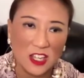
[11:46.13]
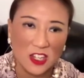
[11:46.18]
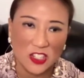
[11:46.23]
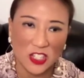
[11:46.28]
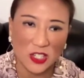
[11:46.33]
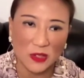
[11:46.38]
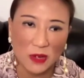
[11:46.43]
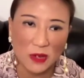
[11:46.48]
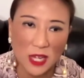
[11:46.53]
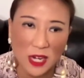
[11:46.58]

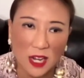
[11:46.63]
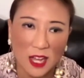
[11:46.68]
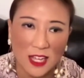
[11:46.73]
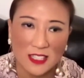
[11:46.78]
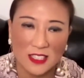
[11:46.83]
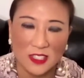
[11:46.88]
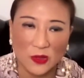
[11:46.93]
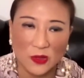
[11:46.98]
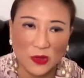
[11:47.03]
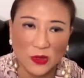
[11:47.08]
she
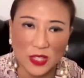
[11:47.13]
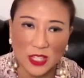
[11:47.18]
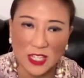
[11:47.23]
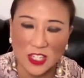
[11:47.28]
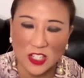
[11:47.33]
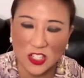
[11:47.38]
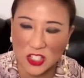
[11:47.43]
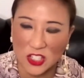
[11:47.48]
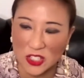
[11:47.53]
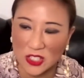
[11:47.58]
realised all the
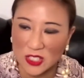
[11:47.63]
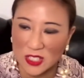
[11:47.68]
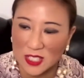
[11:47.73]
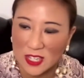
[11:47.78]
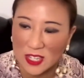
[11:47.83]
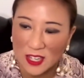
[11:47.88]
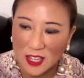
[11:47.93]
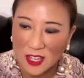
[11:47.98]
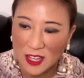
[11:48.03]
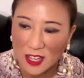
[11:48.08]
issues.
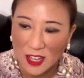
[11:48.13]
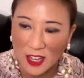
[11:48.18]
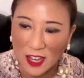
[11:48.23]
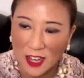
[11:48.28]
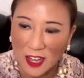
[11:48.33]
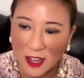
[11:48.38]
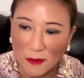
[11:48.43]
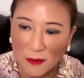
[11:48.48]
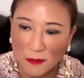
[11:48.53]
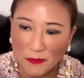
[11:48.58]

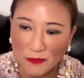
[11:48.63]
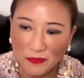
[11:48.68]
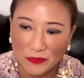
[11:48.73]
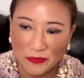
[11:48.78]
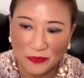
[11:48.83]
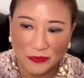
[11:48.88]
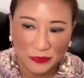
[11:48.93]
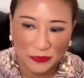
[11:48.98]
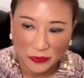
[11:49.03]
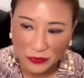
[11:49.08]
Um,
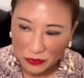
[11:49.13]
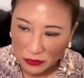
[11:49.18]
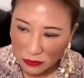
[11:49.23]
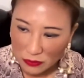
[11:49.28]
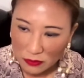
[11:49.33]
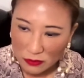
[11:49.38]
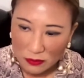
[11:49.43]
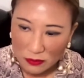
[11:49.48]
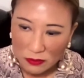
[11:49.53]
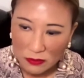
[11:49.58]

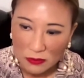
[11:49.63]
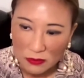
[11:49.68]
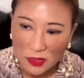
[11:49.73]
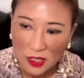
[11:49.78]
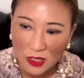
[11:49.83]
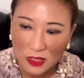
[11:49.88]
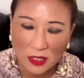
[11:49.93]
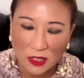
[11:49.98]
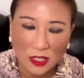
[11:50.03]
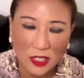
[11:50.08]

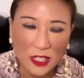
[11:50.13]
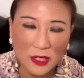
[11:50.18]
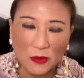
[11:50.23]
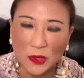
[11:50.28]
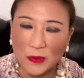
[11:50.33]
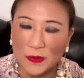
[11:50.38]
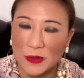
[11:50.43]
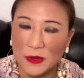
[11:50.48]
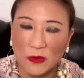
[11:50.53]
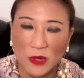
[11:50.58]
it
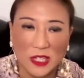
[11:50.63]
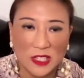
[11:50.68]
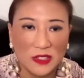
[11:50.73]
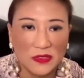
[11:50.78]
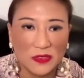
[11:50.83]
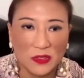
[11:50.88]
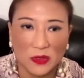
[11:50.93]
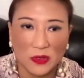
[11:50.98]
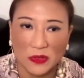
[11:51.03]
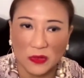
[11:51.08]
would be
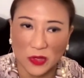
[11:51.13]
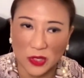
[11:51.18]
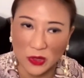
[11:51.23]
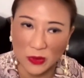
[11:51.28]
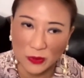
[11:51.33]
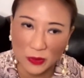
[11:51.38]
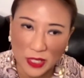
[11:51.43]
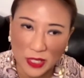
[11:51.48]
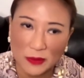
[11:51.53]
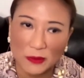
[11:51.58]
wonderful if we
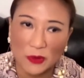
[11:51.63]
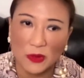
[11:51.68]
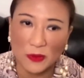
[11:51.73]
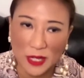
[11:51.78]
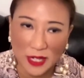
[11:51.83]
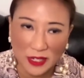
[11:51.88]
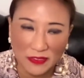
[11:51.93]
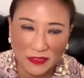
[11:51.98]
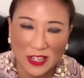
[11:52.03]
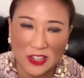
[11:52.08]
could bring more
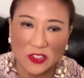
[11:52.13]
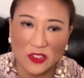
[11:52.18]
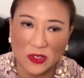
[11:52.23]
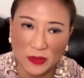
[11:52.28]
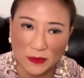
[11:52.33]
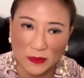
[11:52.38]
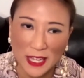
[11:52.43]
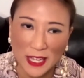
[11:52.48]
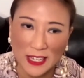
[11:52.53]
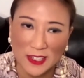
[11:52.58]

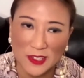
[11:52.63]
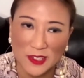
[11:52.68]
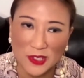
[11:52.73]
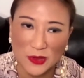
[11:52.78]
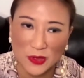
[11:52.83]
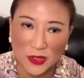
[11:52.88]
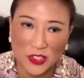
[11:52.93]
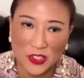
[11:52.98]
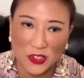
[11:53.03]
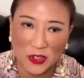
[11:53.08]
manufacturing back
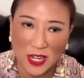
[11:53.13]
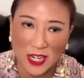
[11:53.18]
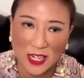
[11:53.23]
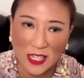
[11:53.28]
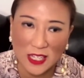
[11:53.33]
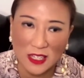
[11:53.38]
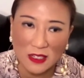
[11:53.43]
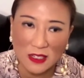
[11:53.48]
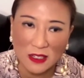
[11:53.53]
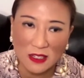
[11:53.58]
into
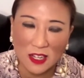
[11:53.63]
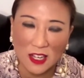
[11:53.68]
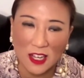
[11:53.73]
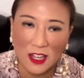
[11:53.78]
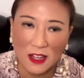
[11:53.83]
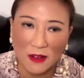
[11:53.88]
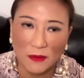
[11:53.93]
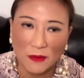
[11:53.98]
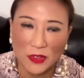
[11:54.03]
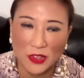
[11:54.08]
Australia.
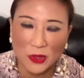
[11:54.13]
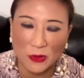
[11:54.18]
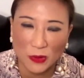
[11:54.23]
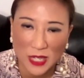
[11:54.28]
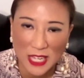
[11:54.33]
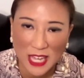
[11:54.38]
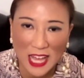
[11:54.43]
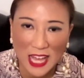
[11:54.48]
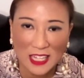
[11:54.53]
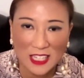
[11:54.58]
Um, the
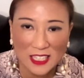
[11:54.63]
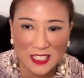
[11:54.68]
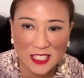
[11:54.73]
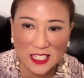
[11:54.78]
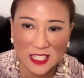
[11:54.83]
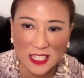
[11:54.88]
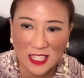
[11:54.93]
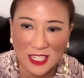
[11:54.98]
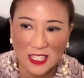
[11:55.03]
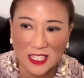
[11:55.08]

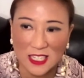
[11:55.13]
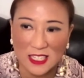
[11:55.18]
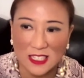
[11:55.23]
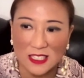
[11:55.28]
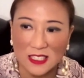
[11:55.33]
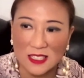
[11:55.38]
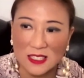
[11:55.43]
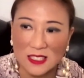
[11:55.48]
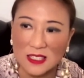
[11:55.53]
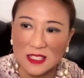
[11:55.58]
reality
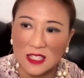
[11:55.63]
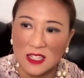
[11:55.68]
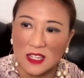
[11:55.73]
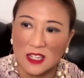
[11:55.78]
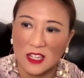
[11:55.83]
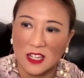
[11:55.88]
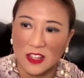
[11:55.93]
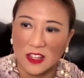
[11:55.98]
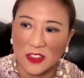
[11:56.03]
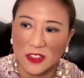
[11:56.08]
is,
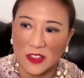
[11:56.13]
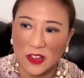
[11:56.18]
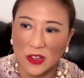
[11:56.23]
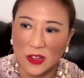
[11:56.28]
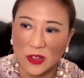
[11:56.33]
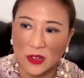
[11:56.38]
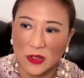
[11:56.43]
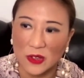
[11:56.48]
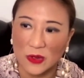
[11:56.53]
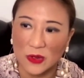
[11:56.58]

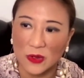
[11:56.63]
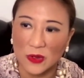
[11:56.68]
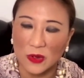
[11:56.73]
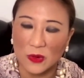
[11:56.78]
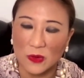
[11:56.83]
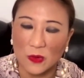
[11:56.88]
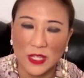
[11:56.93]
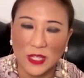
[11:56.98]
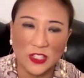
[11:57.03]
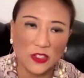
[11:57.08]
though,
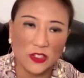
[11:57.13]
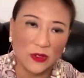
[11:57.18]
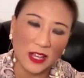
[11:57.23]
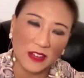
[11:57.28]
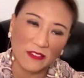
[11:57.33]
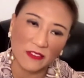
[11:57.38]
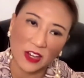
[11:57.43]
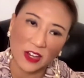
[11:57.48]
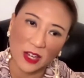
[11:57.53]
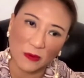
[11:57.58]
we do
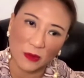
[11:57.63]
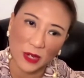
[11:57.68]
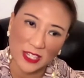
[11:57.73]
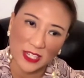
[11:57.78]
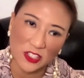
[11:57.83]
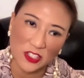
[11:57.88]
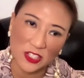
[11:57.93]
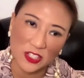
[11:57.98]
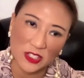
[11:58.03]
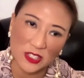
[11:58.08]
have high
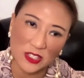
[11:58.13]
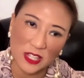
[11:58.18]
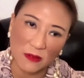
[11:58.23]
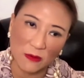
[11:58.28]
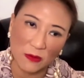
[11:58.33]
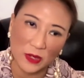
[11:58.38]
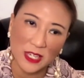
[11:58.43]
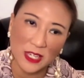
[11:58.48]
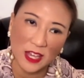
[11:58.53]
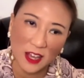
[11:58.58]
wages and
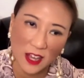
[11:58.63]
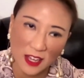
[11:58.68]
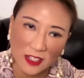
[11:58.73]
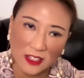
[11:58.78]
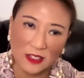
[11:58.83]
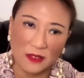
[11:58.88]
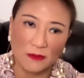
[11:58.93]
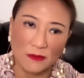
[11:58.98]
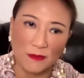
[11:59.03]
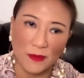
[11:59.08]
we can't
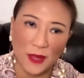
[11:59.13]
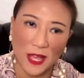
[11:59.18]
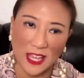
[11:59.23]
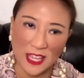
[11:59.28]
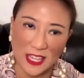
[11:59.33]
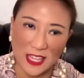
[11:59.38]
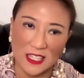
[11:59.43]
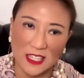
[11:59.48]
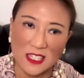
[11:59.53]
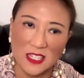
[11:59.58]

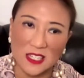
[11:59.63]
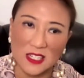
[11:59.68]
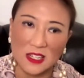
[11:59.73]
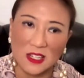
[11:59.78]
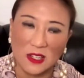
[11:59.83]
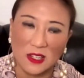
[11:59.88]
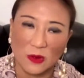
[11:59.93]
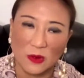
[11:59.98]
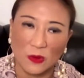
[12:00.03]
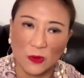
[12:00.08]
compete
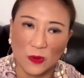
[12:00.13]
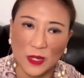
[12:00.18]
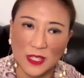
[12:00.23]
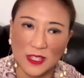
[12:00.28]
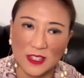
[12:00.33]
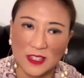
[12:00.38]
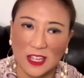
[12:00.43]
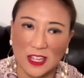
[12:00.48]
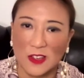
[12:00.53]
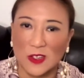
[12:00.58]

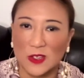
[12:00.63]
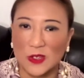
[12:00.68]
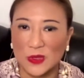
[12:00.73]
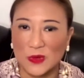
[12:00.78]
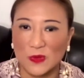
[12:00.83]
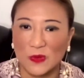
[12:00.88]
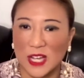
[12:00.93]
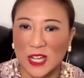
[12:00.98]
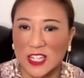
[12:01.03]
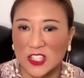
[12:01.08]
with
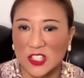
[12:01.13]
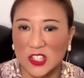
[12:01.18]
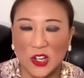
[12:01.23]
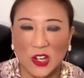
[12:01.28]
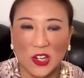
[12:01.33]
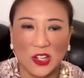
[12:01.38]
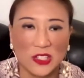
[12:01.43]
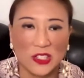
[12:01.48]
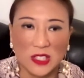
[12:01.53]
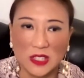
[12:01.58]
those wage
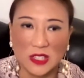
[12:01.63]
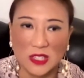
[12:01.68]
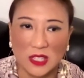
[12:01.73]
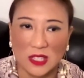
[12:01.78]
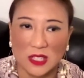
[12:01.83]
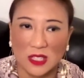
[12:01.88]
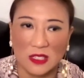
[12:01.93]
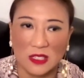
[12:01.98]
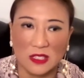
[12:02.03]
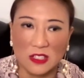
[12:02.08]
costs
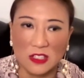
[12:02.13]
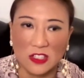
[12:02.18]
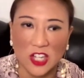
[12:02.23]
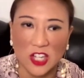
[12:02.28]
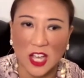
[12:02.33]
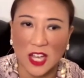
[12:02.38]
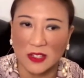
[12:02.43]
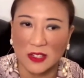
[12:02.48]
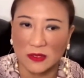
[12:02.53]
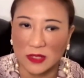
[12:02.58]
that
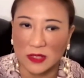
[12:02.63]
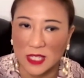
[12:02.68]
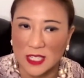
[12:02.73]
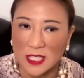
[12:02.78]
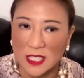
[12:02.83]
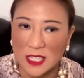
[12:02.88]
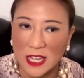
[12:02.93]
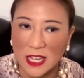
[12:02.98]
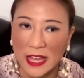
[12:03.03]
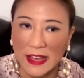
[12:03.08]
China and
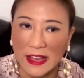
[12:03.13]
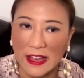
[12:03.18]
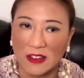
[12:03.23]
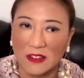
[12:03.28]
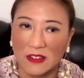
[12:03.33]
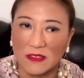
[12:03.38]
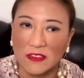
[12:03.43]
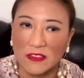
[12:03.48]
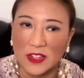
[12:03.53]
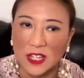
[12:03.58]
India
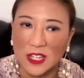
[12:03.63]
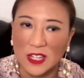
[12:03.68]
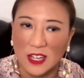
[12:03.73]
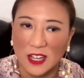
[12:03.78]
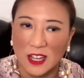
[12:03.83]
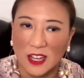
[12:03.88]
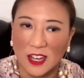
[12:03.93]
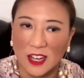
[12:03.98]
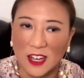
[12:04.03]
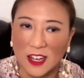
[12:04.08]
have.
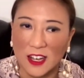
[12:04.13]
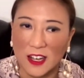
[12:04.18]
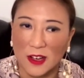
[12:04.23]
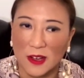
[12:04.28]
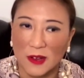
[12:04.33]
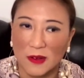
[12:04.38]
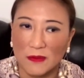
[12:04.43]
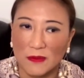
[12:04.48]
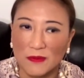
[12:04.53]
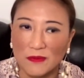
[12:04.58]

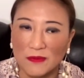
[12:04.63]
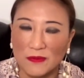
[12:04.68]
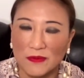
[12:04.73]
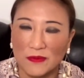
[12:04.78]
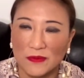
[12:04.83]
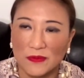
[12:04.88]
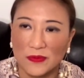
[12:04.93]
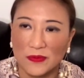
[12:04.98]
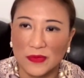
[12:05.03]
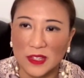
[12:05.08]
Um,
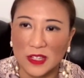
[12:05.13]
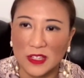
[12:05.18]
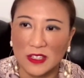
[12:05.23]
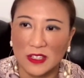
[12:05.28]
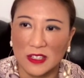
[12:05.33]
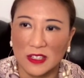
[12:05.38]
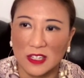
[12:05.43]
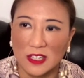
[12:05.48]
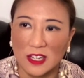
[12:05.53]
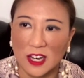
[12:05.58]

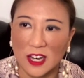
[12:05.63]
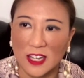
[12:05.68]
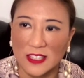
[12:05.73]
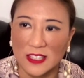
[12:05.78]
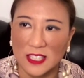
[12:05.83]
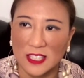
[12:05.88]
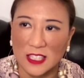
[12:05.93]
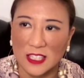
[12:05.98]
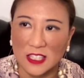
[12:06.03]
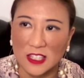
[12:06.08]
I
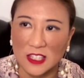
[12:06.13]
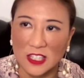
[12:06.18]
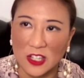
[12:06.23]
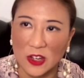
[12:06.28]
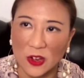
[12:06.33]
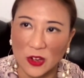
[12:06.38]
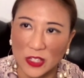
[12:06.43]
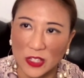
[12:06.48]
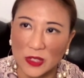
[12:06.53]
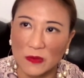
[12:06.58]
think that the
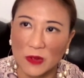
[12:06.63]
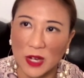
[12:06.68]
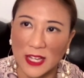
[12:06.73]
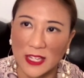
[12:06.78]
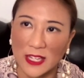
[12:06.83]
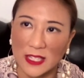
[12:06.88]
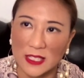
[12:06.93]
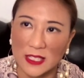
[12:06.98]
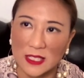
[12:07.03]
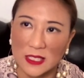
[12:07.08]
only
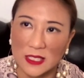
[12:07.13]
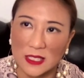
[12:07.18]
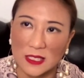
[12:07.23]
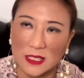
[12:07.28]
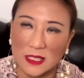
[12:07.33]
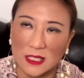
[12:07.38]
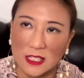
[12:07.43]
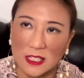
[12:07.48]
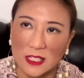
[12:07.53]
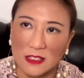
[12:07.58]
way is
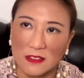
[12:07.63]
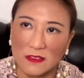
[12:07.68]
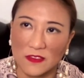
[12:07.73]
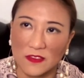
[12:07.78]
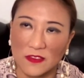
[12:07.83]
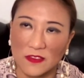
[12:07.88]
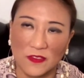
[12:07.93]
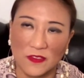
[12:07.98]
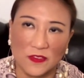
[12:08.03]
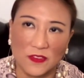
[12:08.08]
if
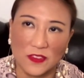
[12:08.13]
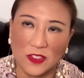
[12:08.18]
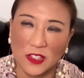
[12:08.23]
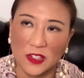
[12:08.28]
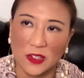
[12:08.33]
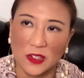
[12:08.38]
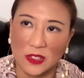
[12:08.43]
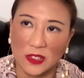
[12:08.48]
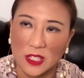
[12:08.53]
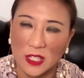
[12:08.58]
you
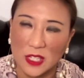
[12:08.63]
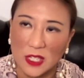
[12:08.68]
know,